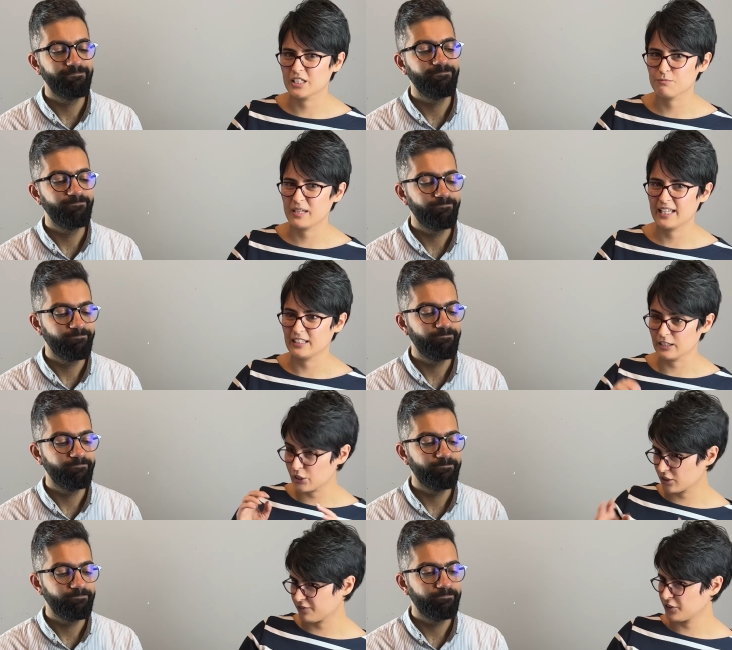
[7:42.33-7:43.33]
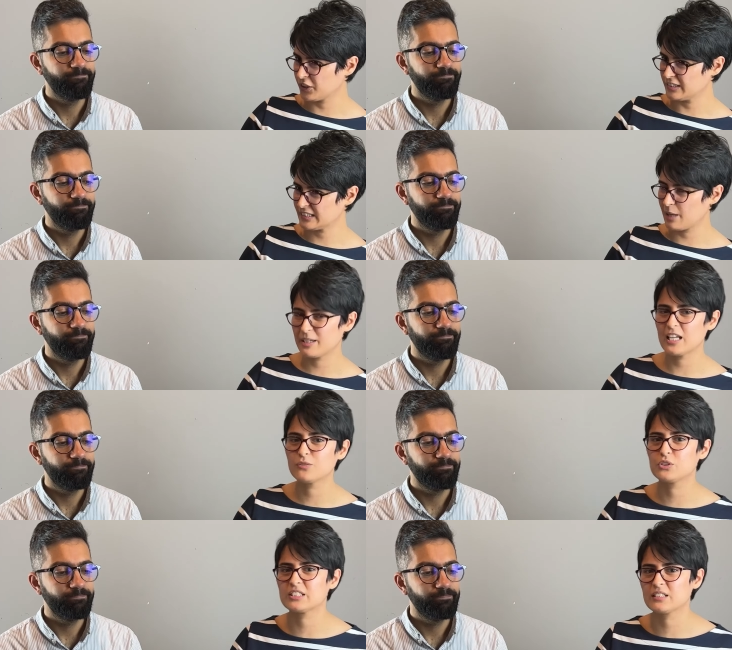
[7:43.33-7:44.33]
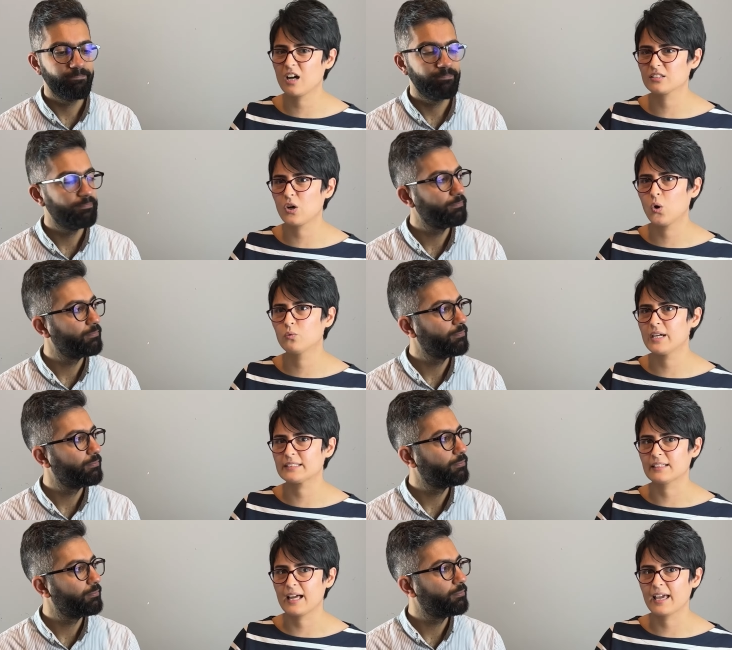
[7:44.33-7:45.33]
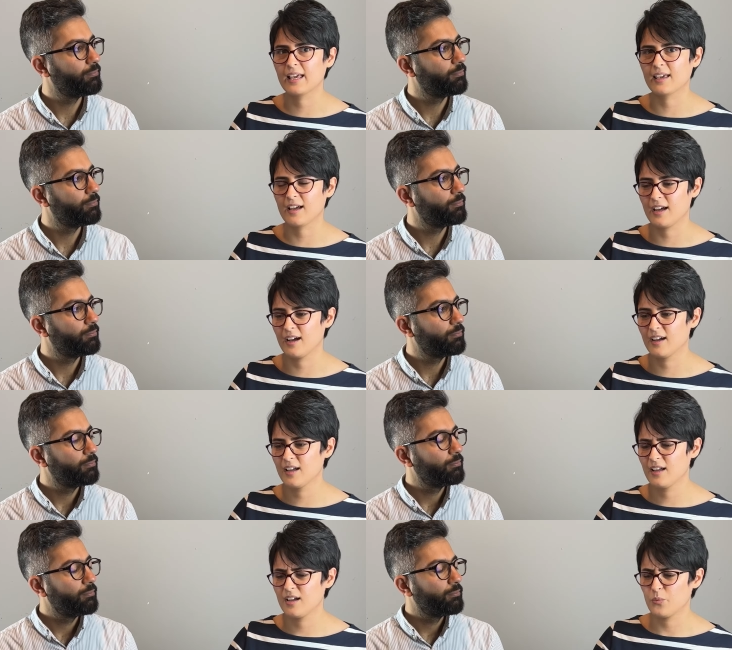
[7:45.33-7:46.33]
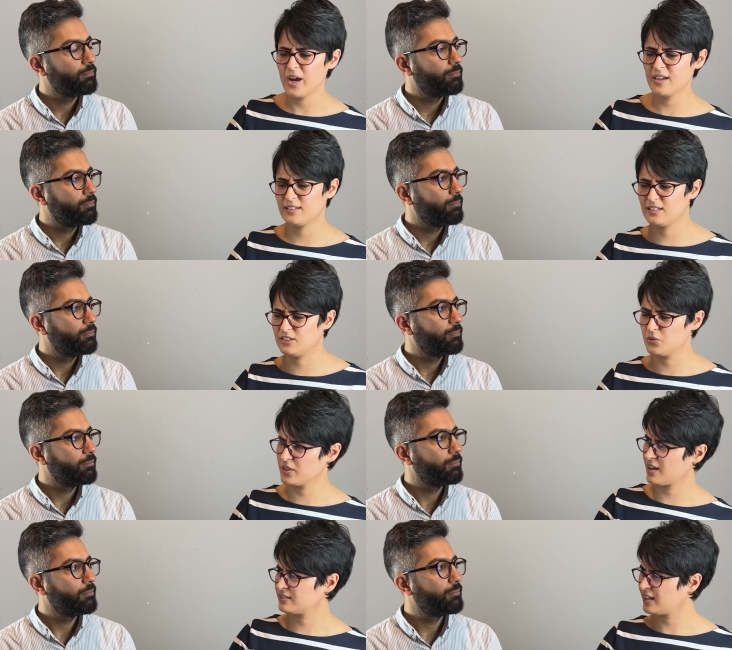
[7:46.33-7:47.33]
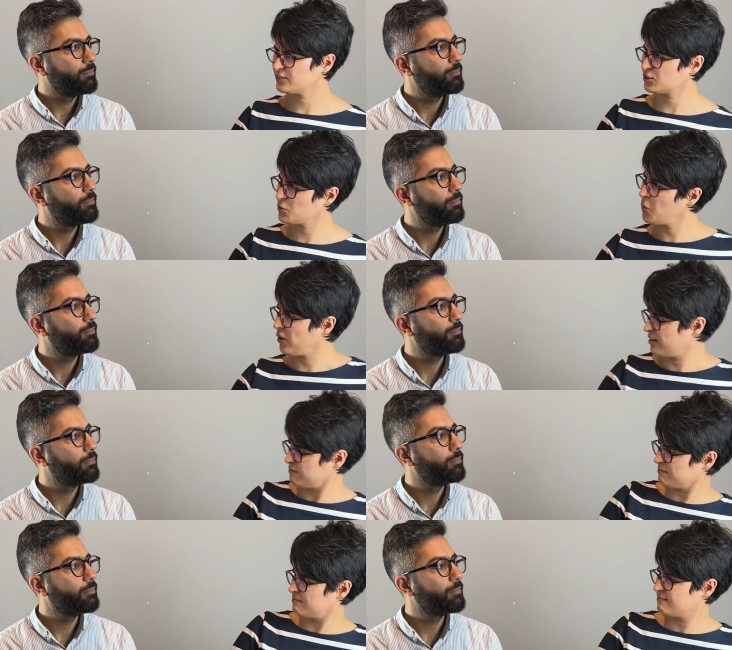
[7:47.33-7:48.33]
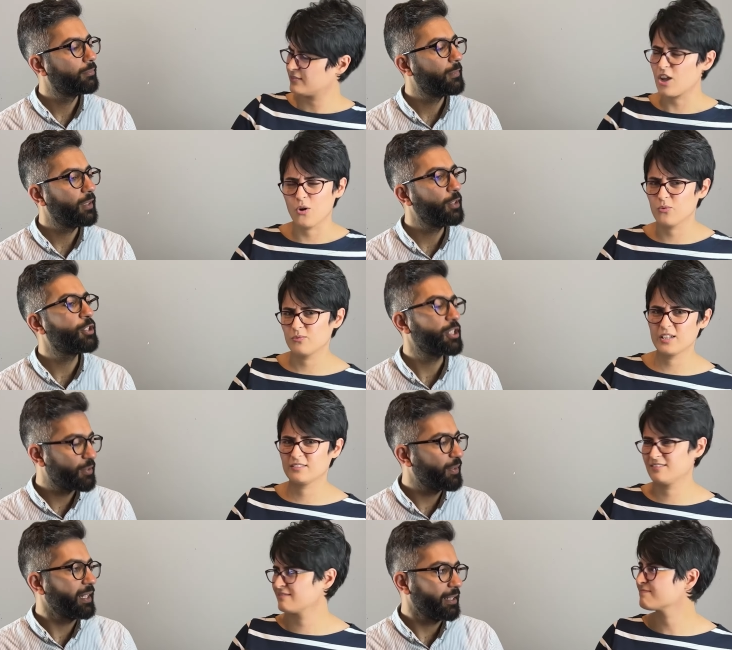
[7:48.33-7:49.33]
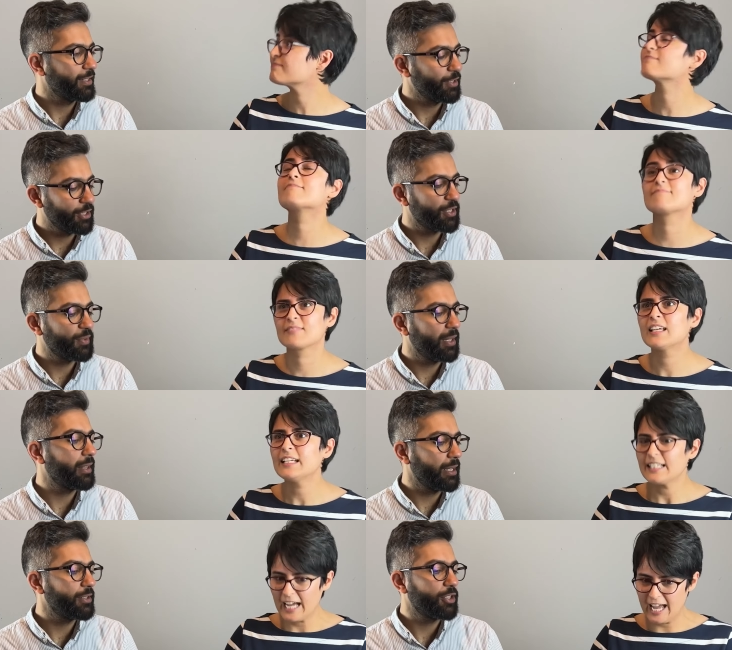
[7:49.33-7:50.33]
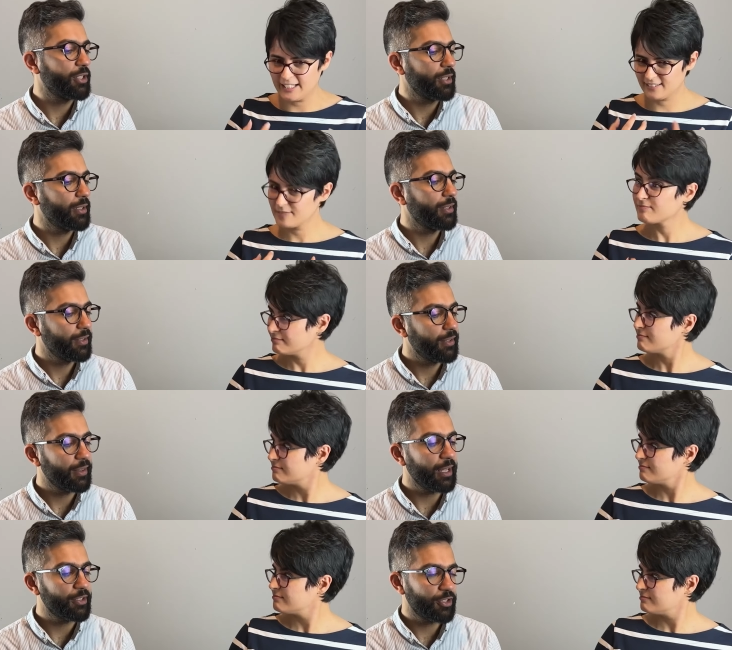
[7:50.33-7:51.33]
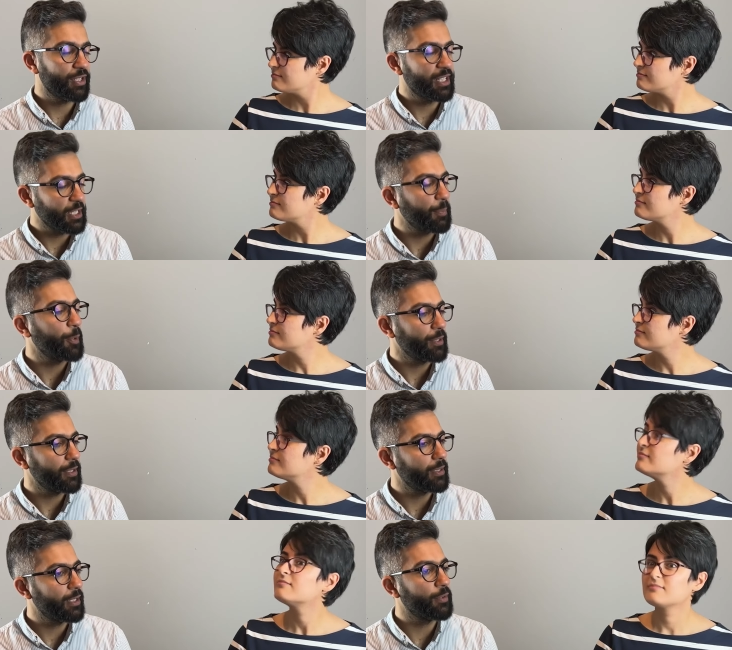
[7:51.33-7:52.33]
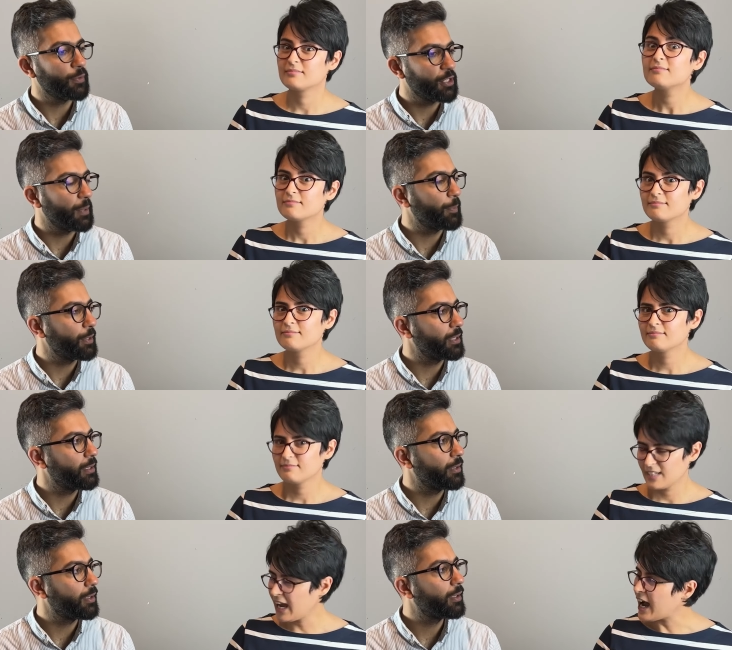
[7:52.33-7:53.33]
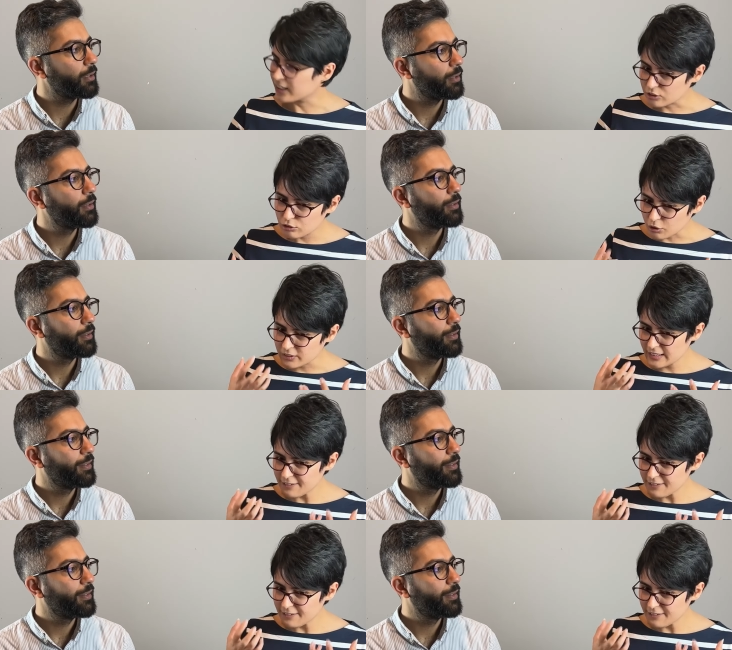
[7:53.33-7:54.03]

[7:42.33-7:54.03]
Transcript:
Speaker 1: me that look of hers i mean it was not always like uh, why did you get that score
Speaker 2: no you just feel it you just feel that I... she, that she's disappointed and you've disappointed her.
Speaker 1: I could totally